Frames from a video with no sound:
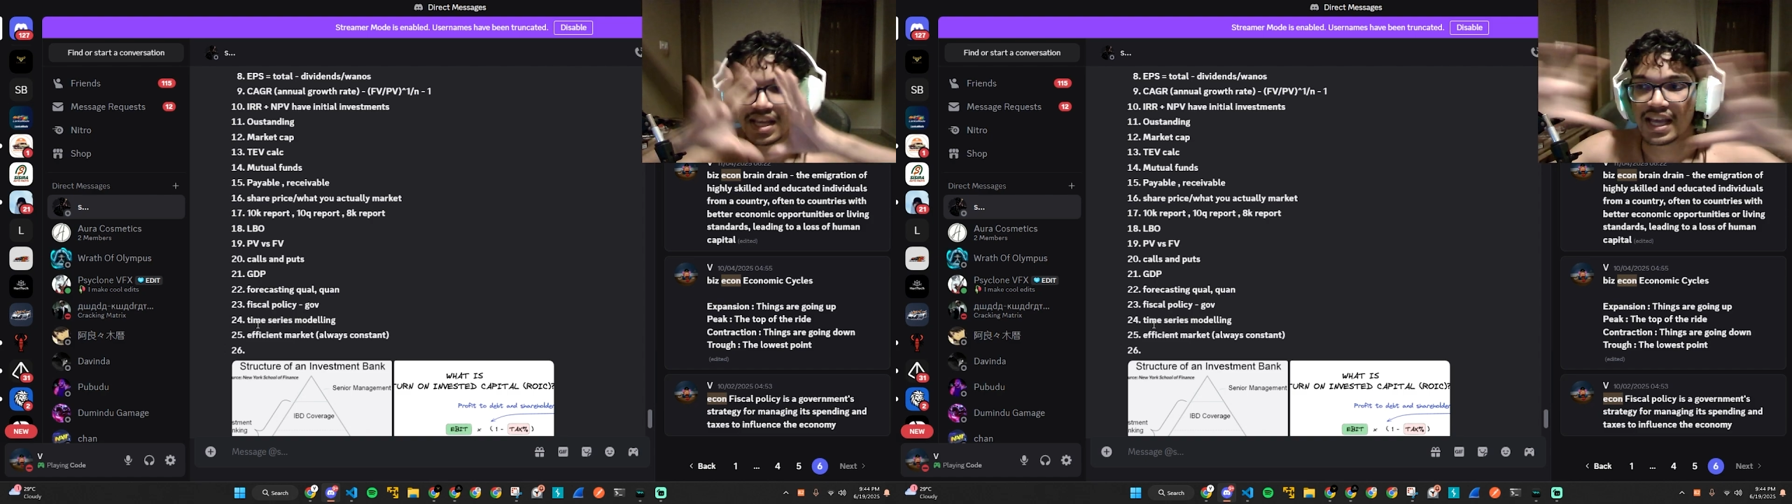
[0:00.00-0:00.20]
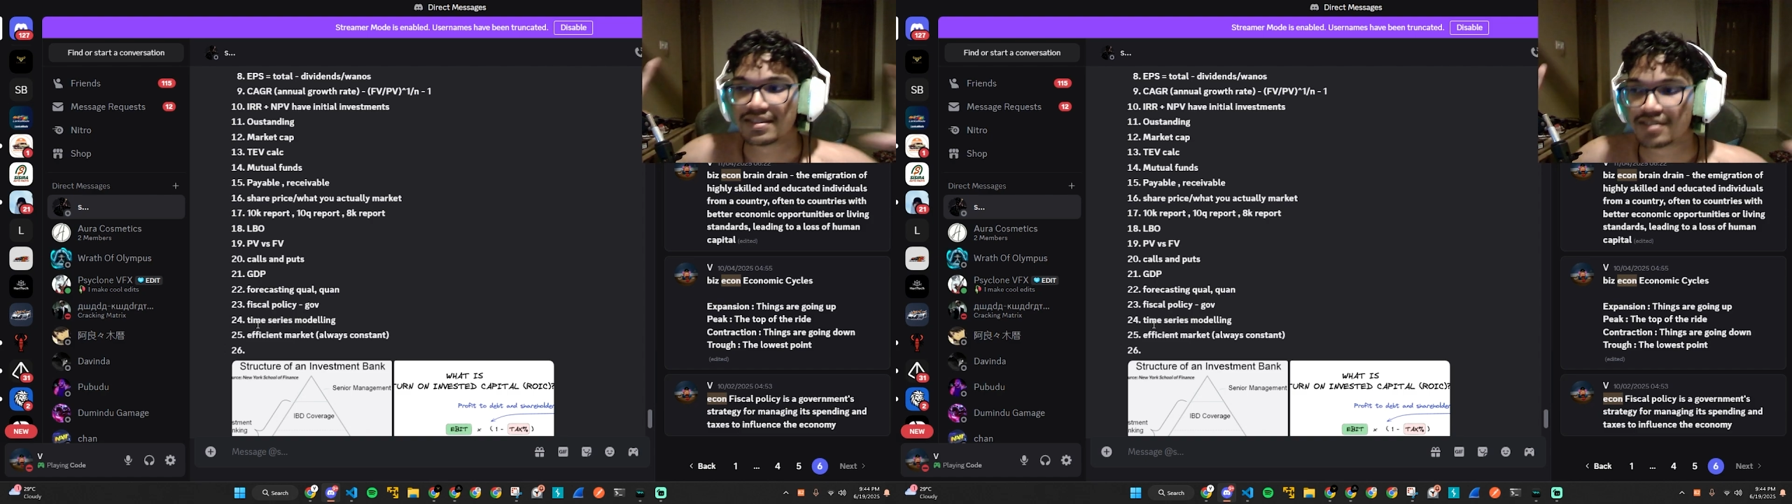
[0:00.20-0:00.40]

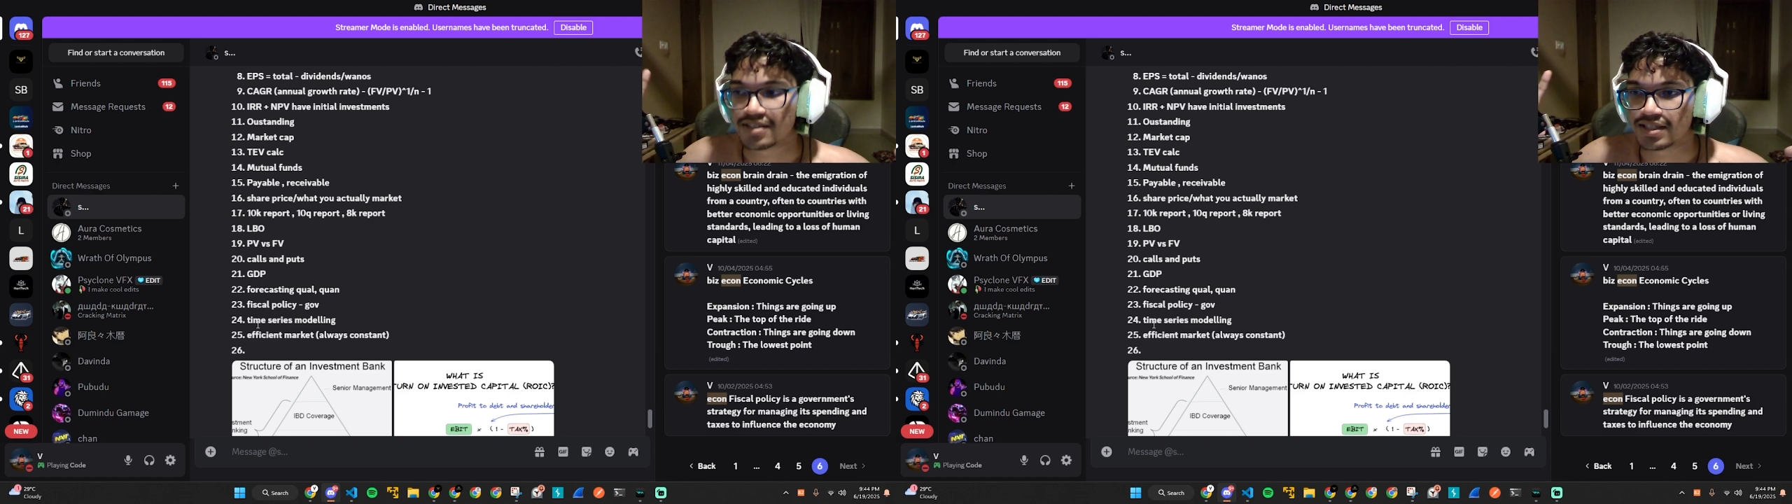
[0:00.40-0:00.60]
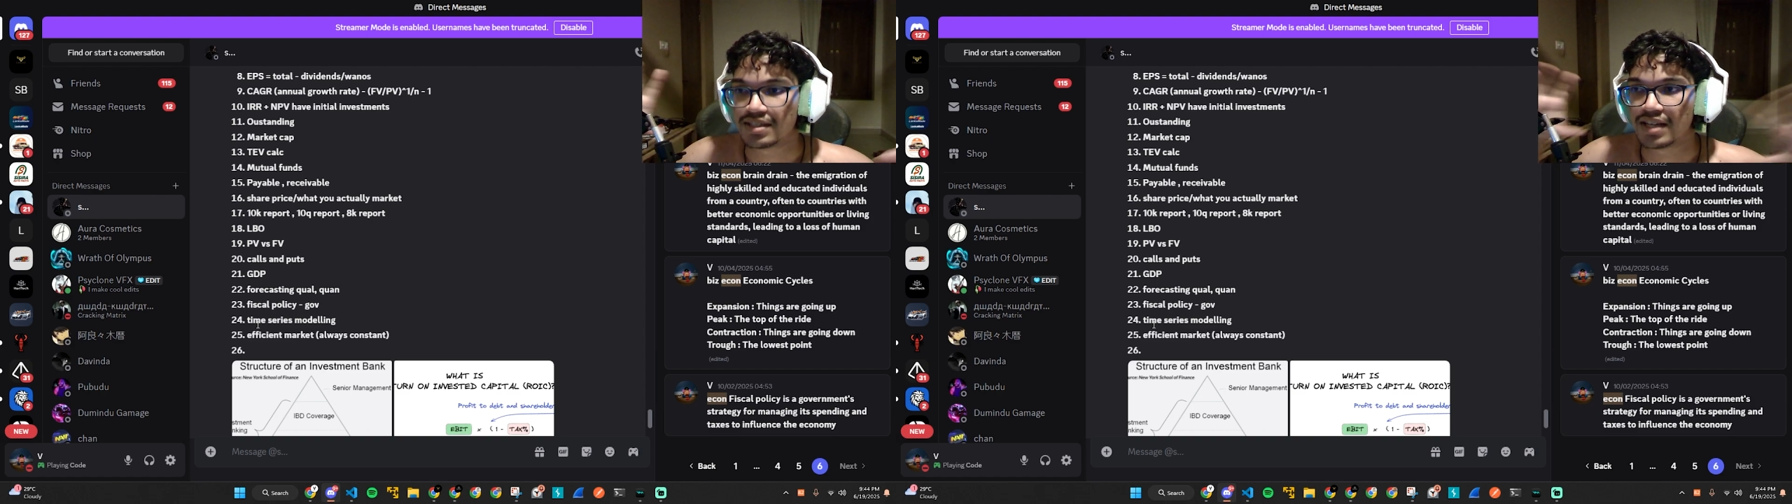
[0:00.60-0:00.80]
a
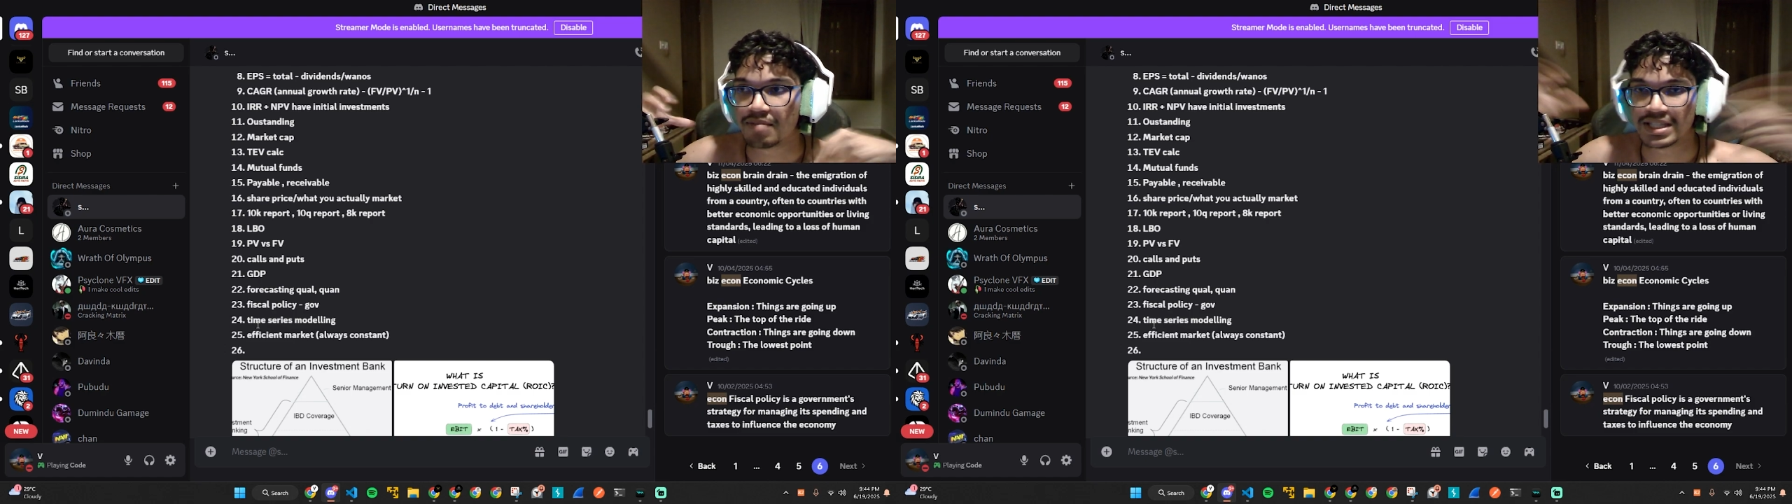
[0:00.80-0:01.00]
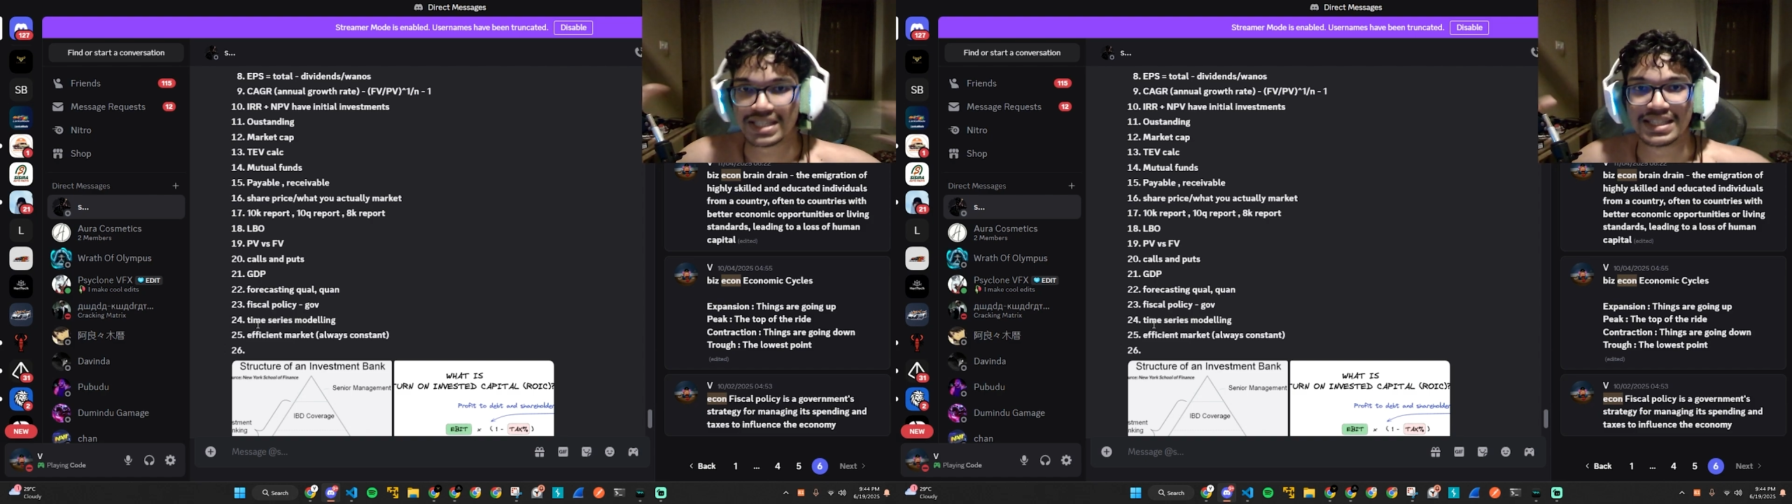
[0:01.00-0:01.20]
certain
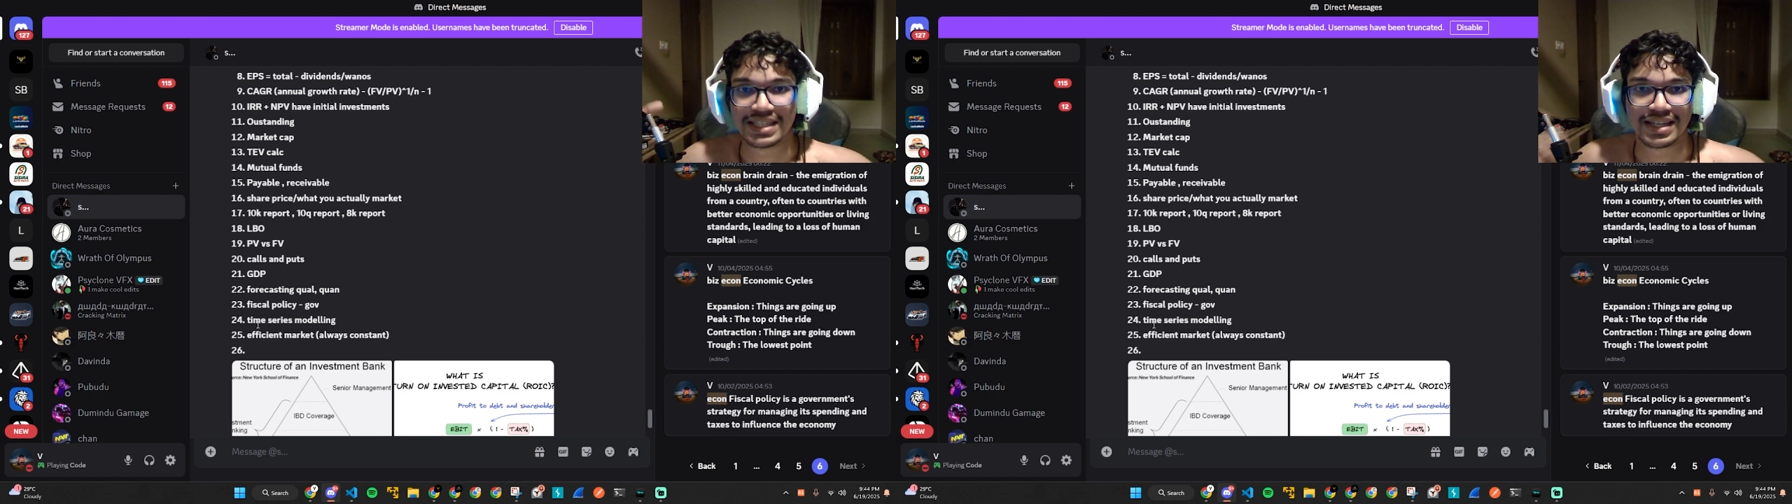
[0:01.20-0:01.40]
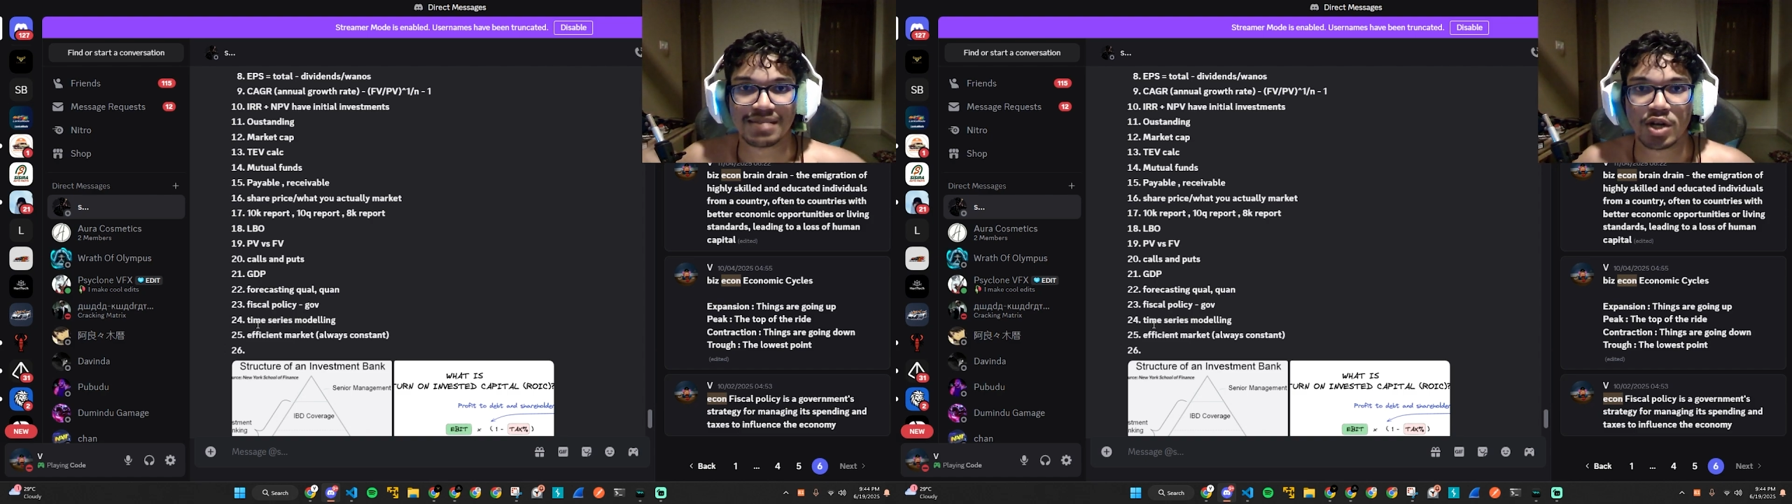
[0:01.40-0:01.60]
machine
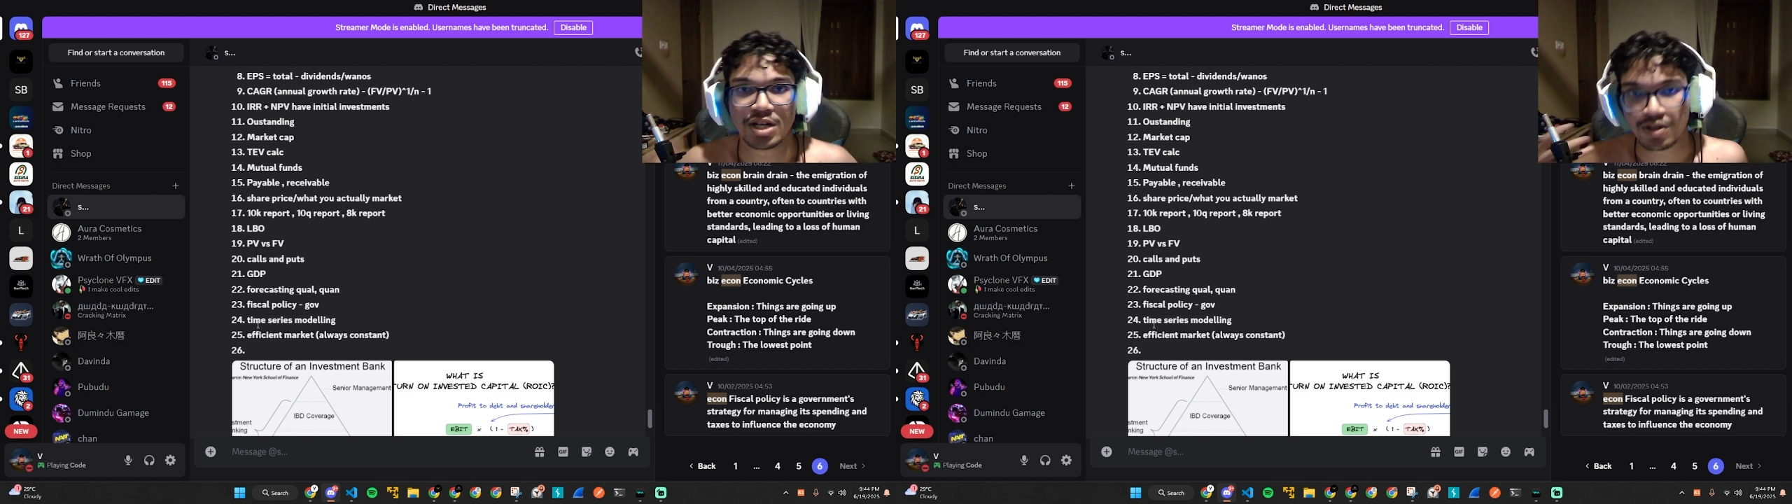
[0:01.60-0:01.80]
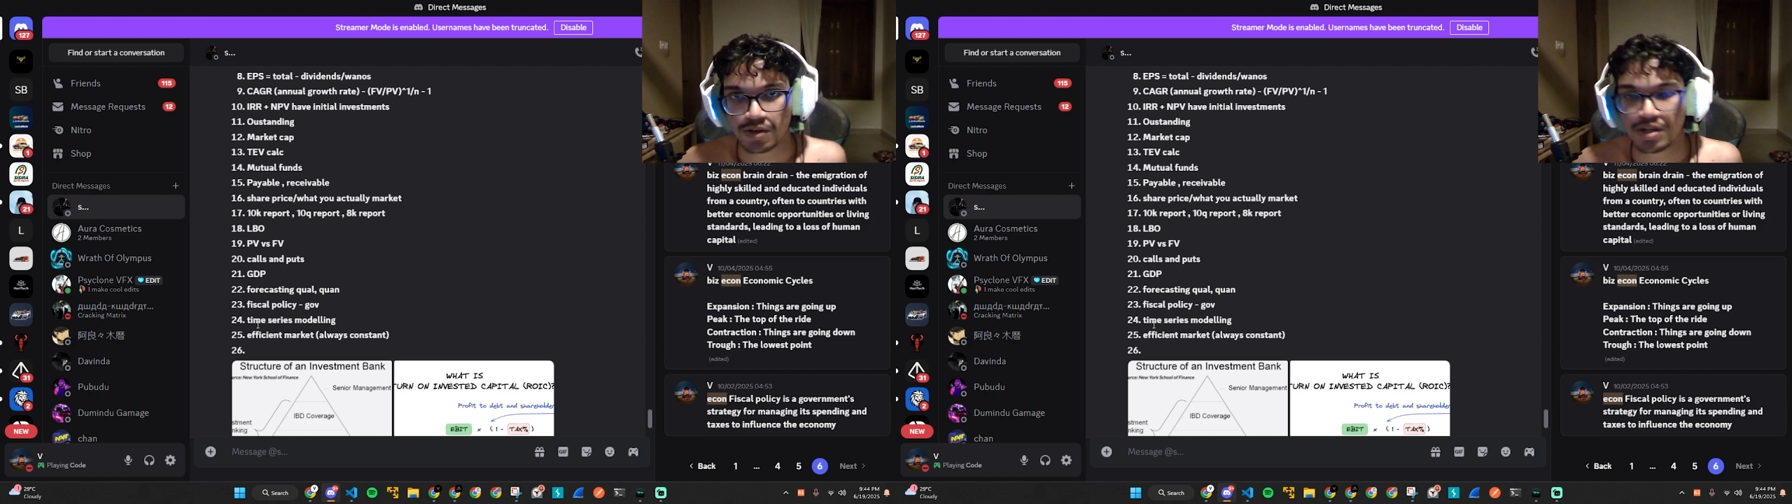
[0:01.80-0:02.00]
learning
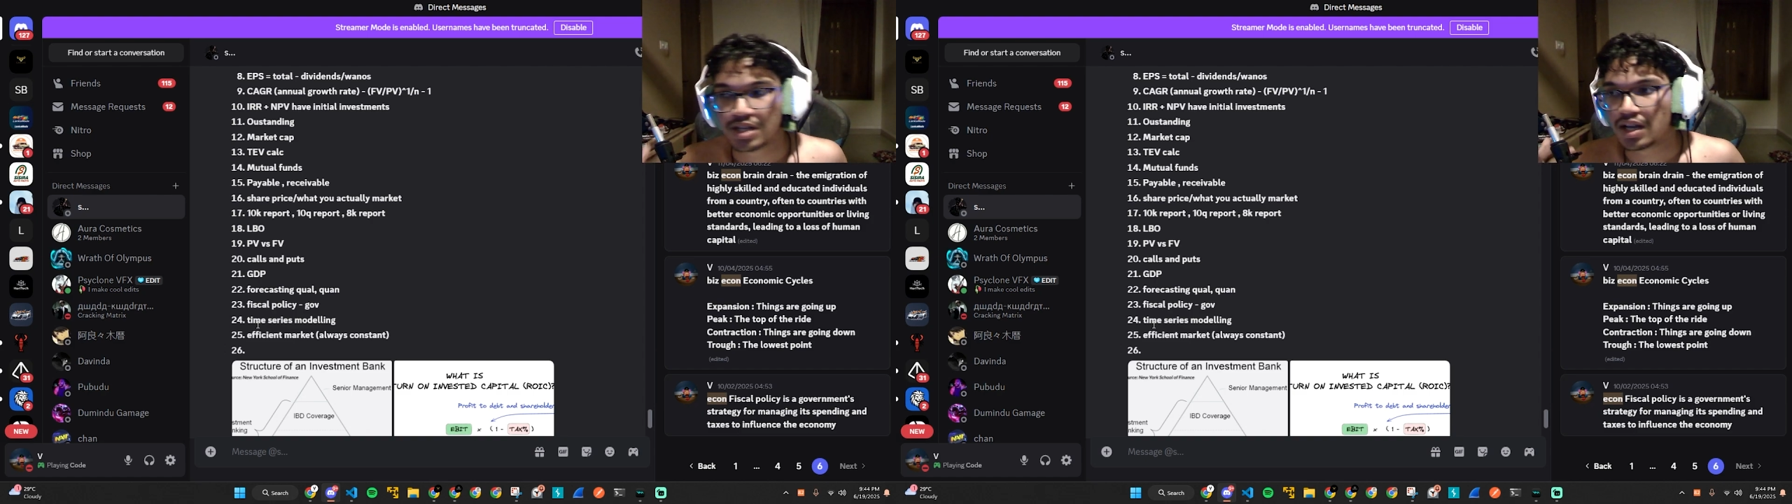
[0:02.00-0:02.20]
model or